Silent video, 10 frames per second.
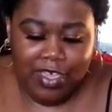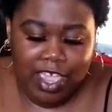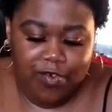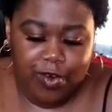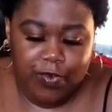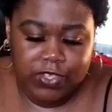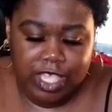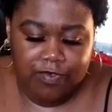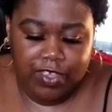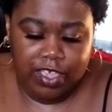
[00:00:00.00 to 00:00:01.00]
but everyone was
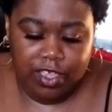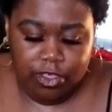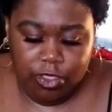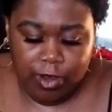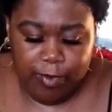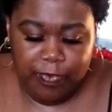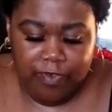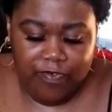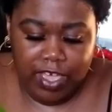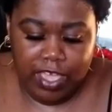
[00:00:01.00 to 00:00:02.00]
giving thrip
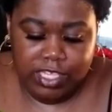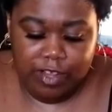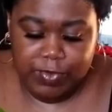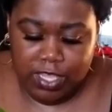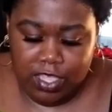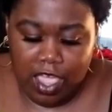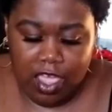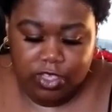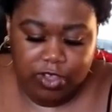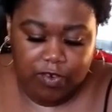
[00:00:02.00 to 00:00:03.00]
advice. I am like, yeah,
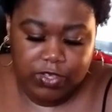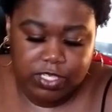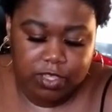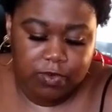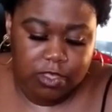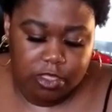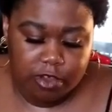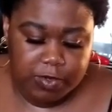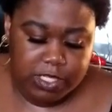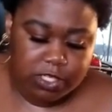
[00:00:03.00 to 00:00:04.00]
so everyone's dealing with
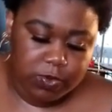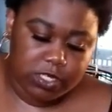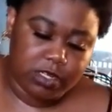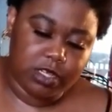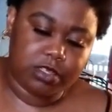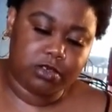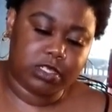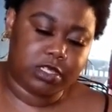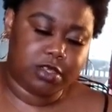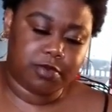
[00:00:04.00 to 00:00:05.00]
thrips this winter.
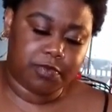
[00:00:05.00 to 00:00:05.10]
Interesting.